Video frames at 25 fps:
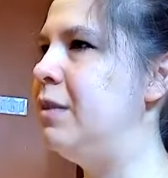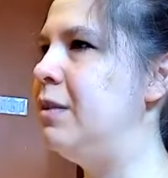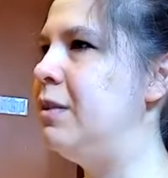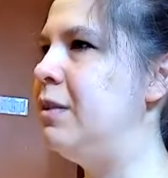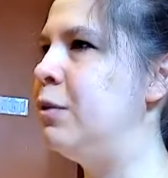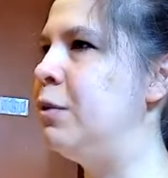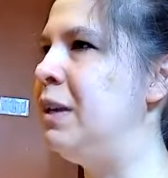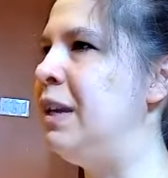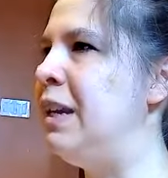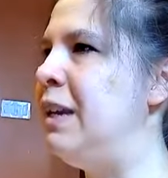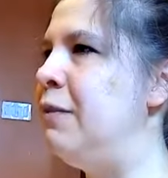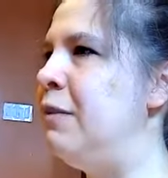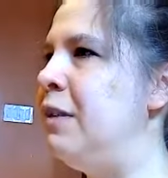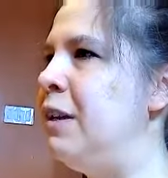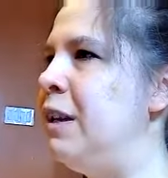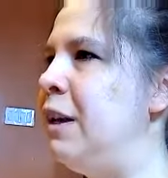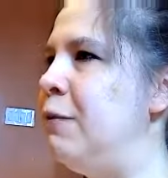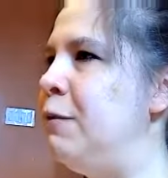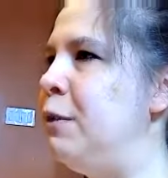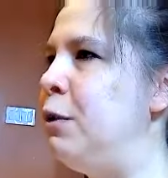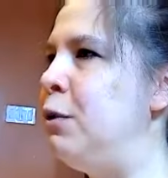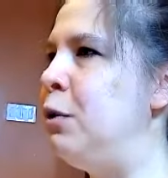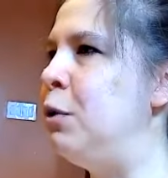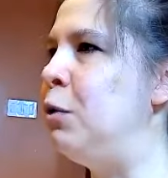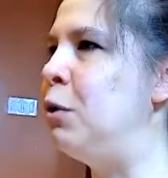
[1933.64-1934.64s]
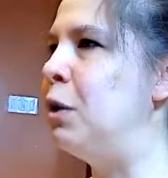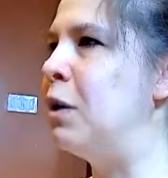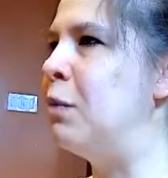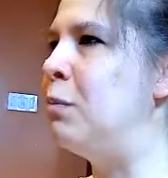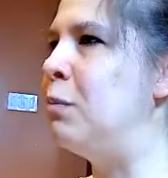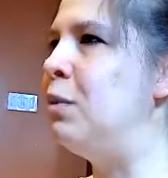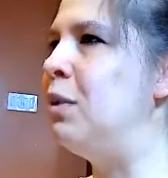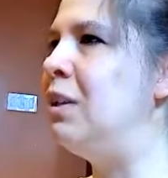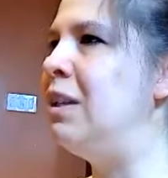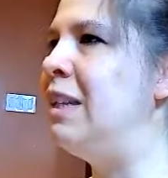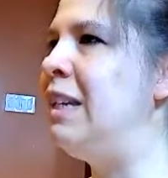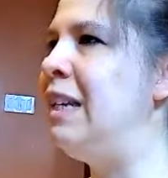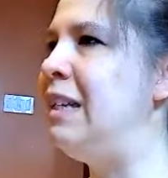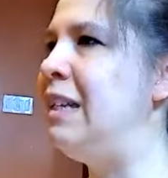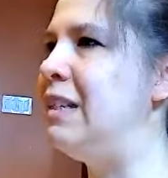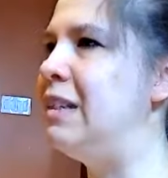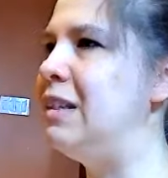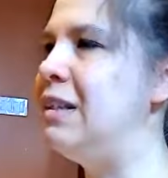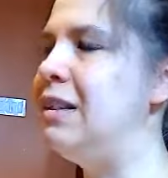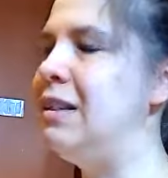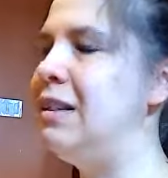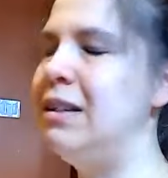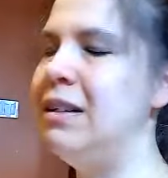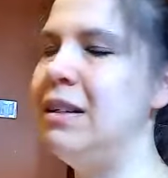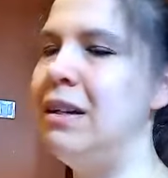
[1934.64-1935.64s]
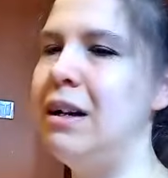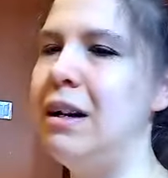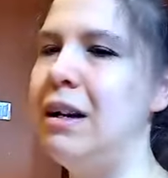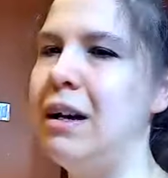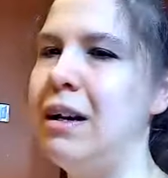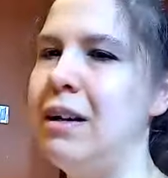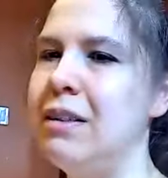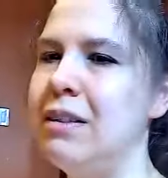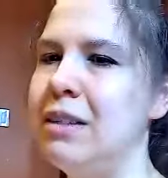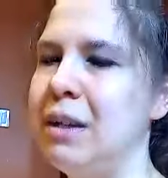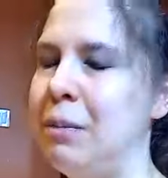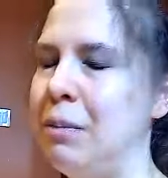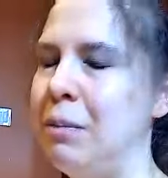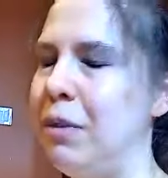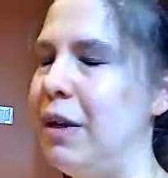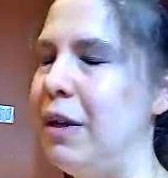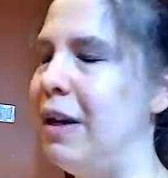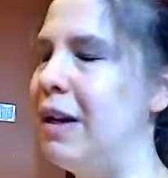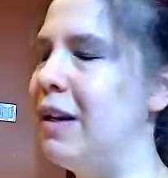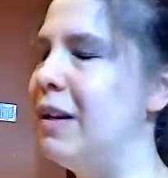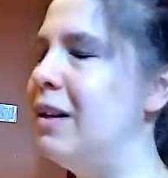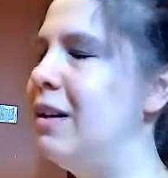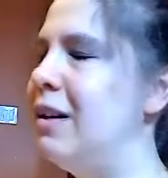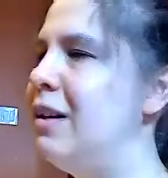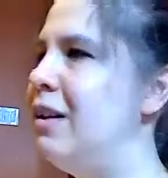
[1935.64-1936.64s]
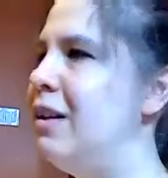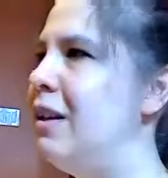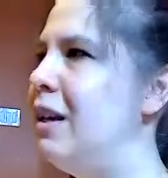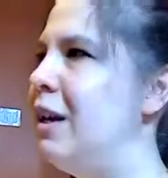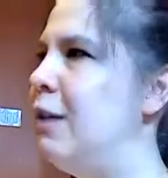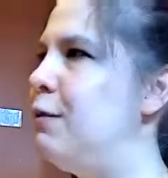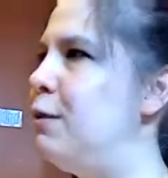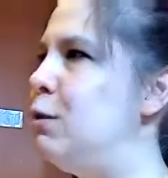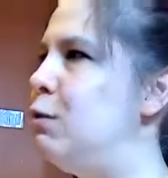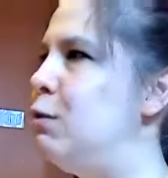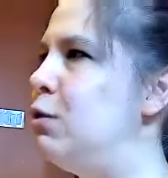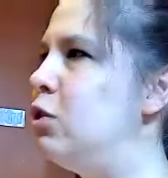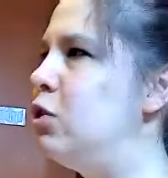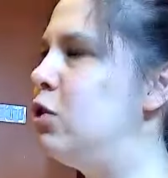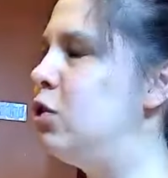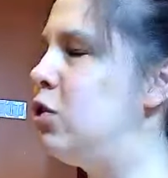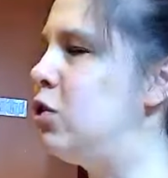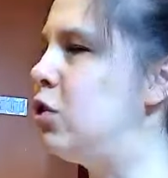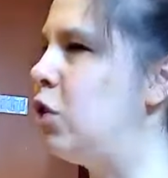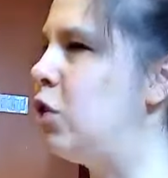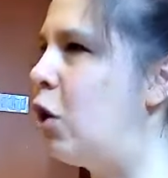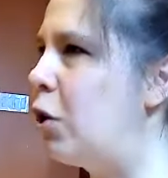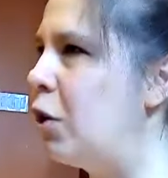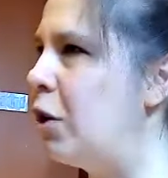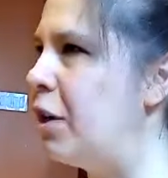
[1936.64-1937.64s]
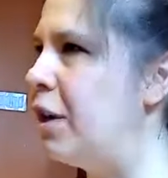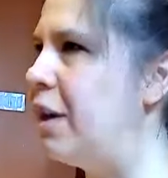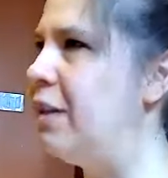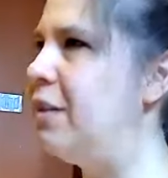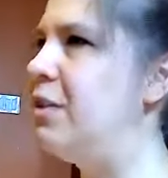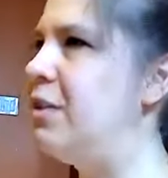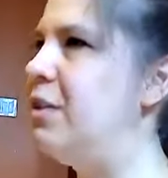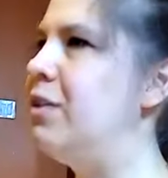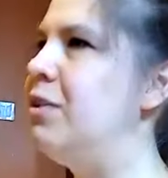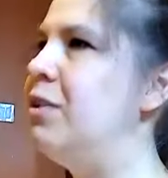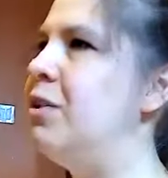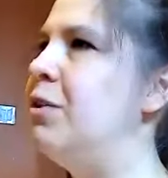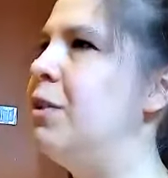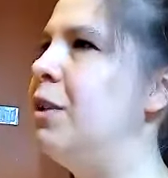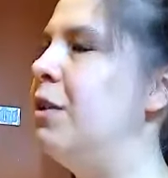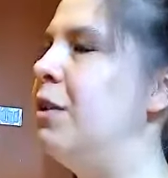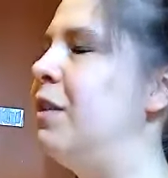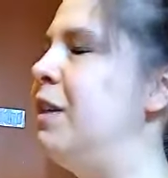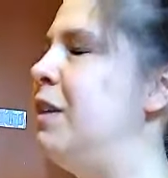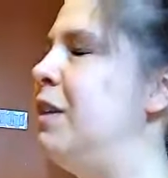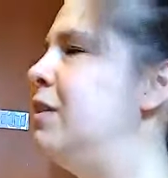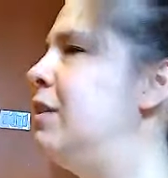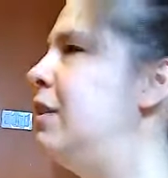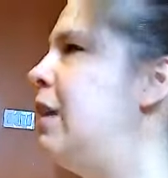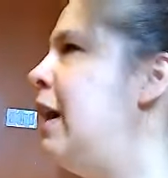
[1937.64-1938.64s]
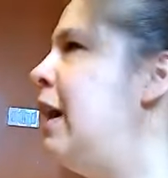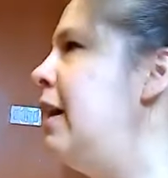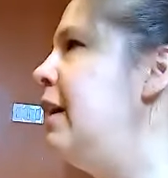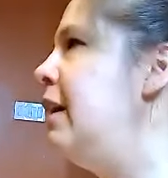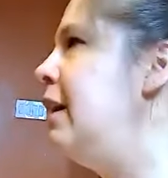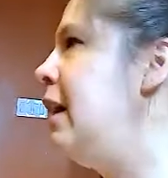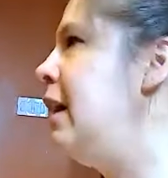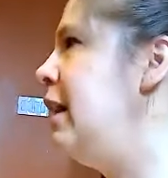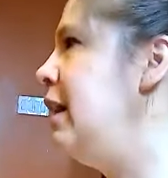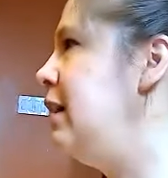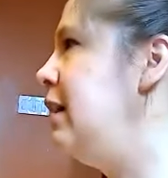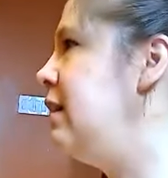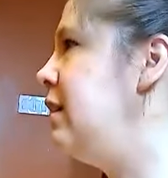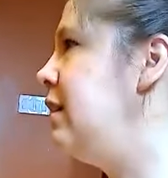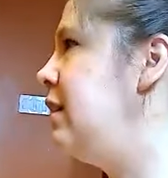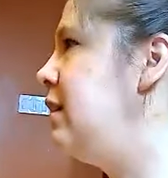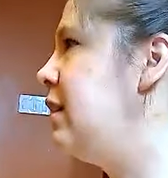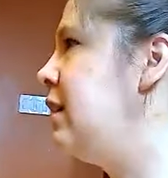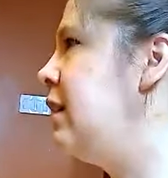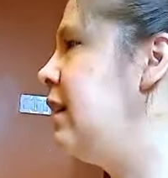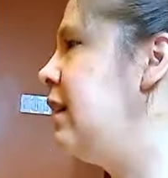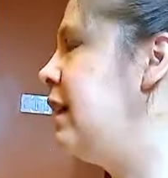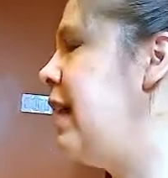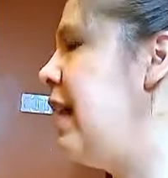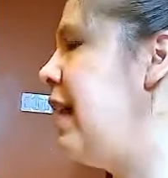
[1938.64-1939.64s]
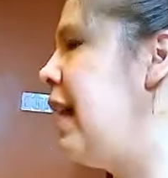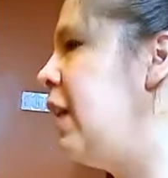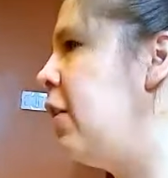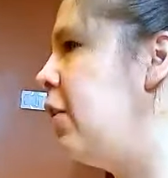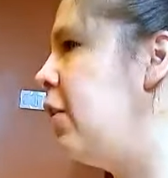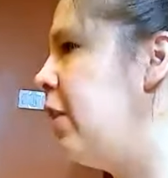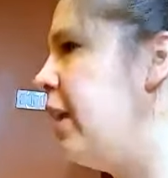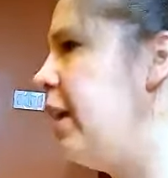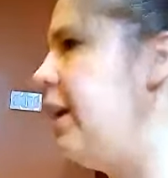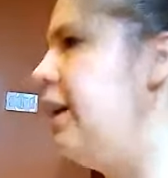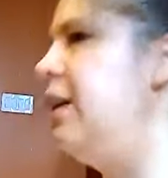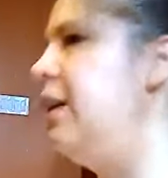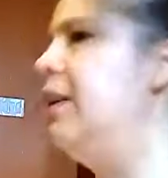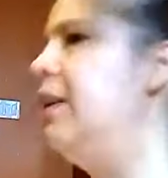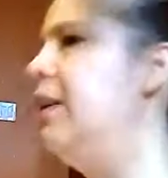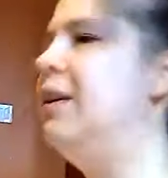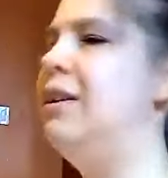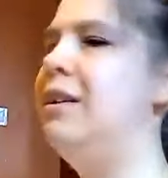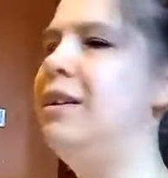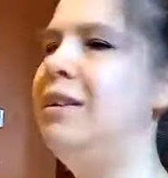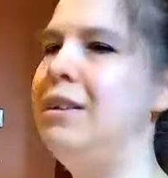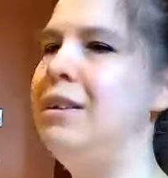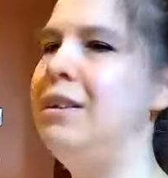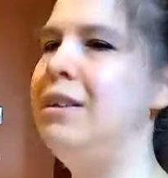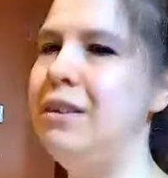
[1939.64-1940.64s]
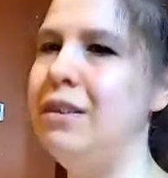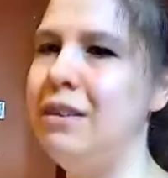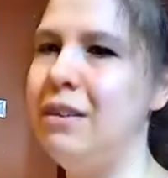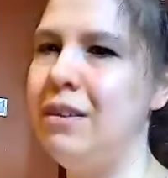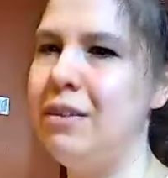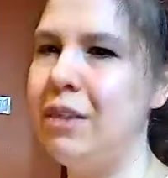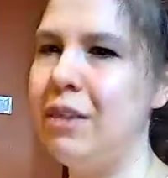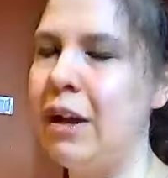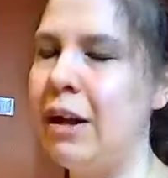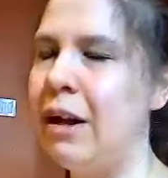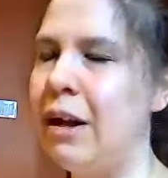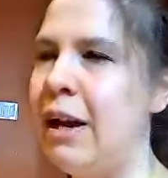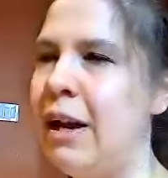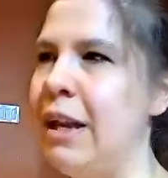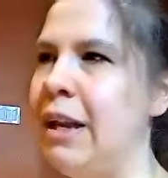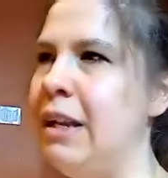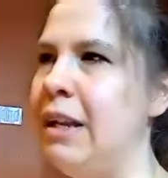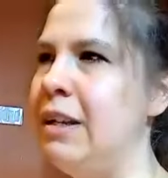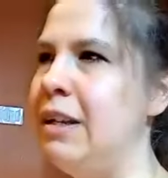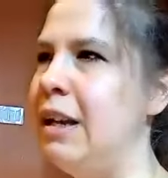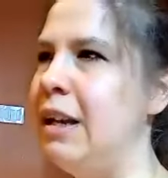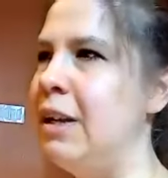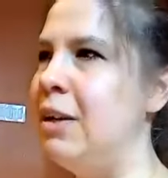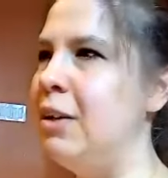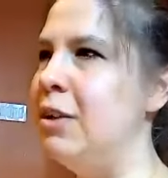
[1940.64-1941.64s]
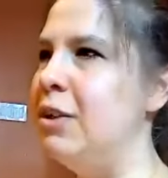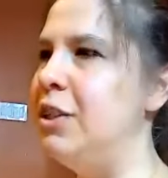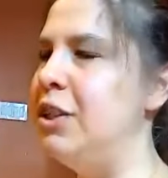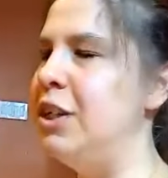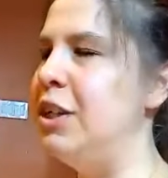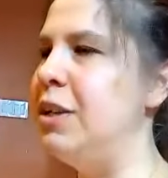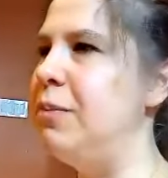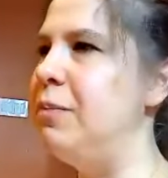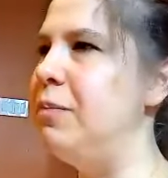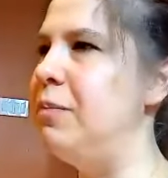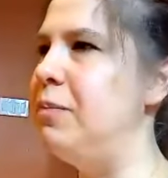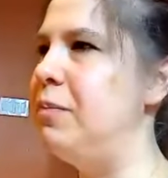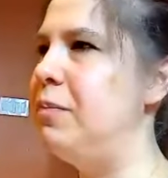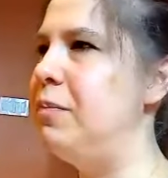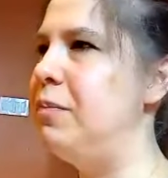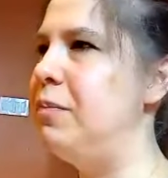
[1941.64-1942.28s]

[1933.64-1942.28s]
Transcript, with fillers: So even if you don't complete something, if you start it during these nine nights, it's going to carry that heightened energy.